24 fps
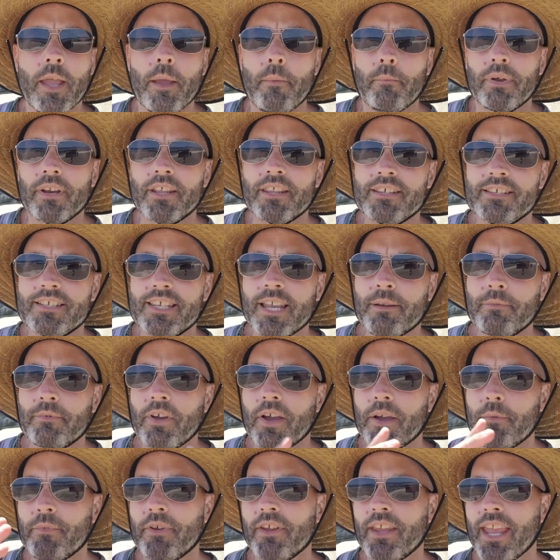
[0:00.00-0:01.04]
But at the same
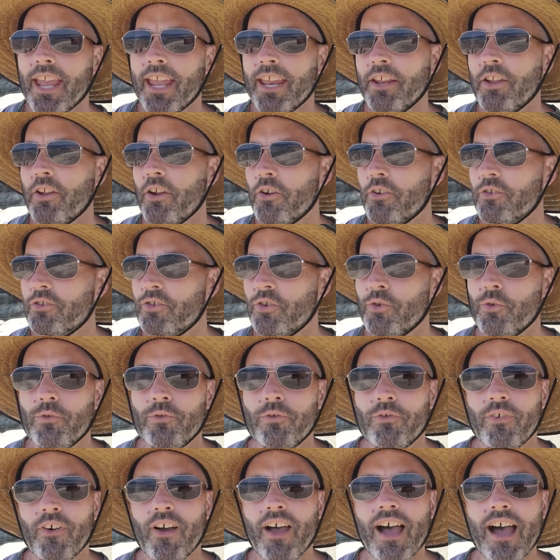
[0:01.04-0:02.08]
time, you can go too
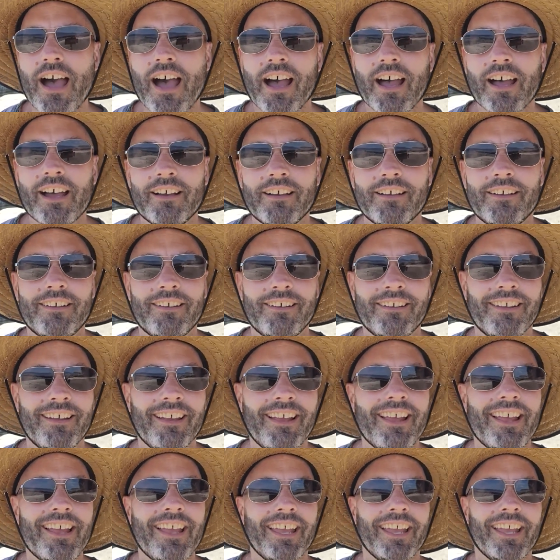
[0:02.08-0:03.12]
far
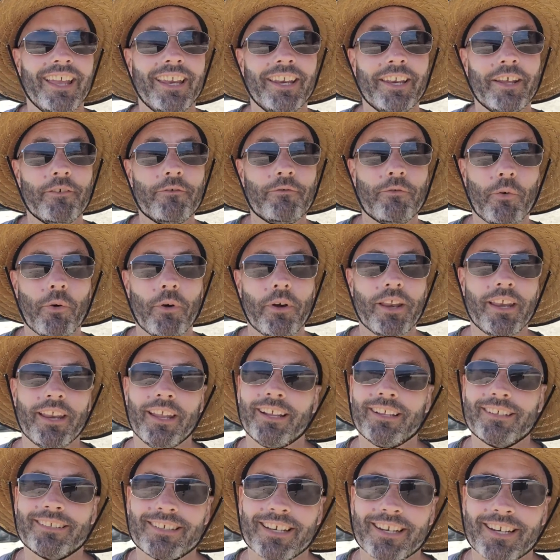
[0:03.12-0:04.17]
in
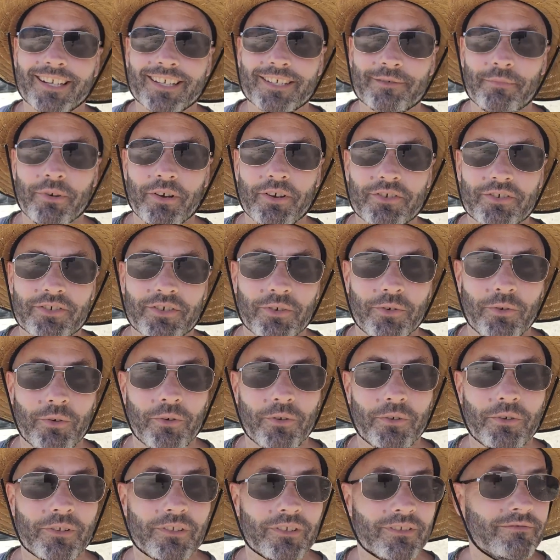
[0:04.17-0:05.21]
avoiding sun exposure
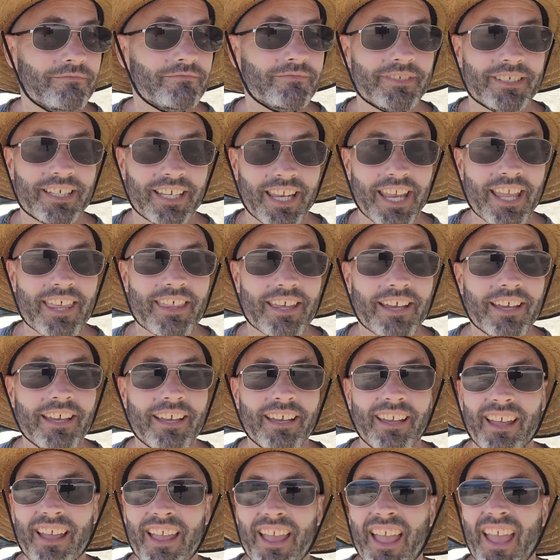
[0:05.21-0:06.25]
altogether.
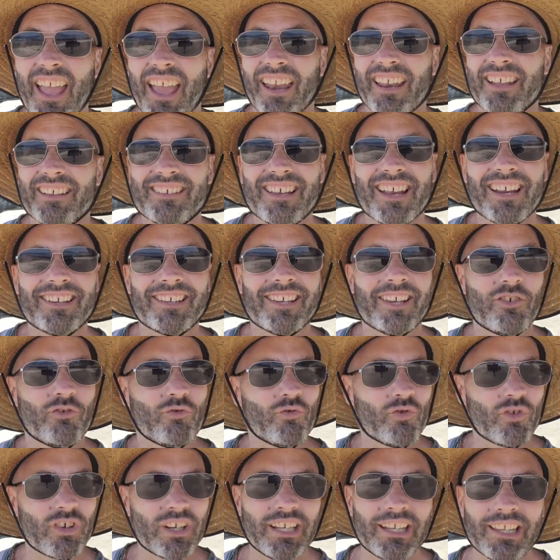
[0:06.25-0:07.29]
And it's actually
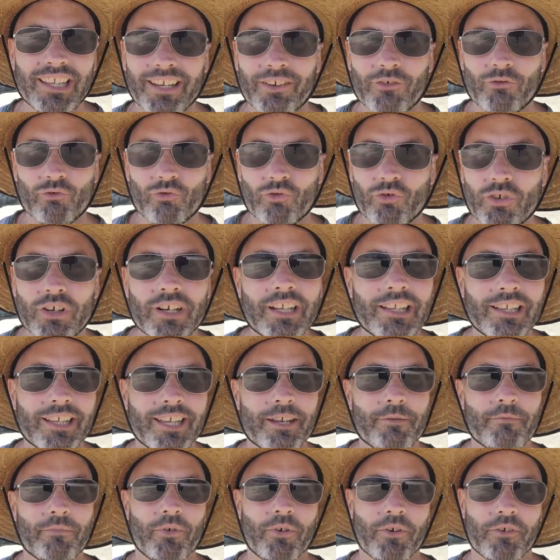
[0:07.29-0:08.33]
really, really
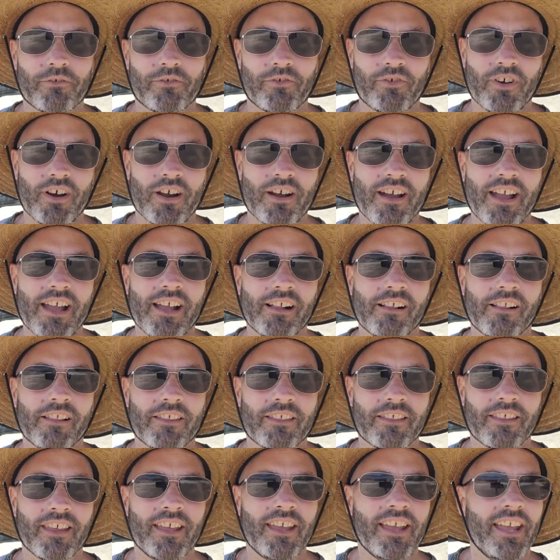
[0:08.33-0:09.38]
important for our health
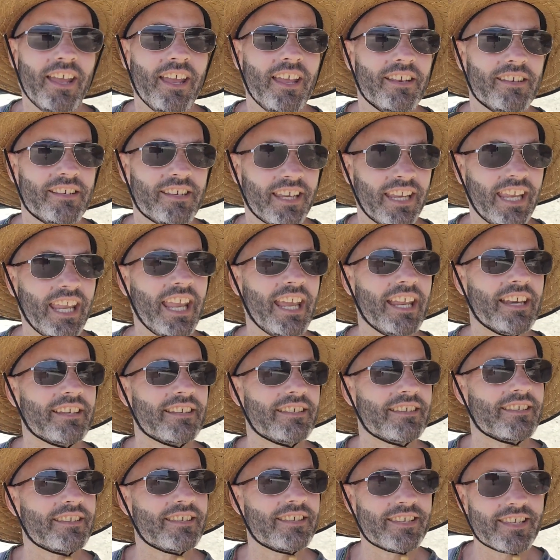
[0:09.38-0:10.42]
to get
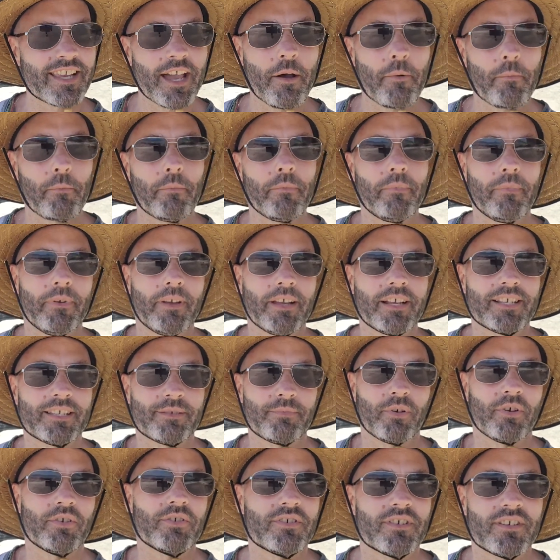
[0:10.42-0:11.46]
some
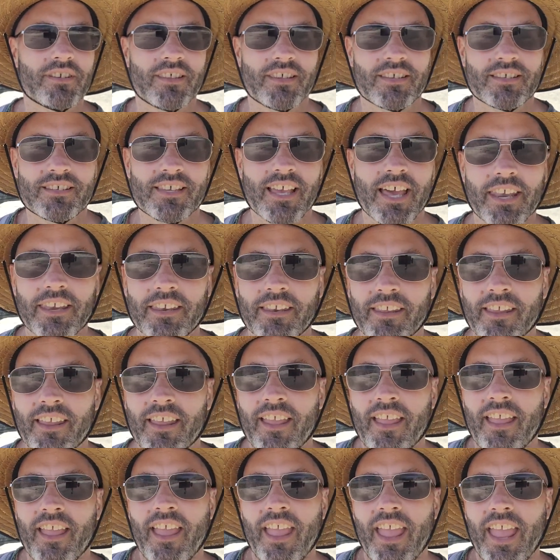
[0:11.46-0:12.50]
exposure to the sun.
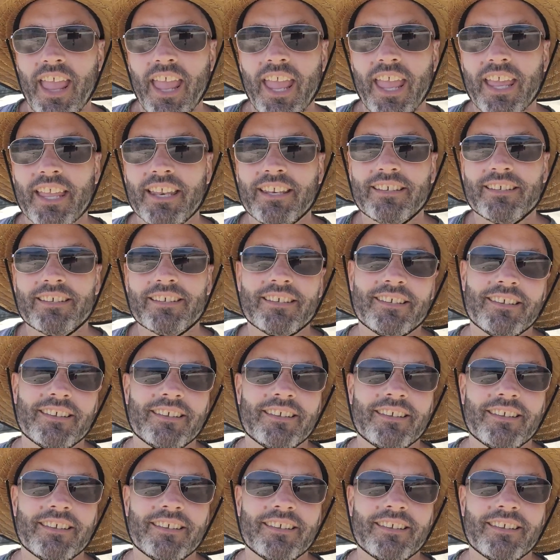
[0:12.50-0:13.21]
And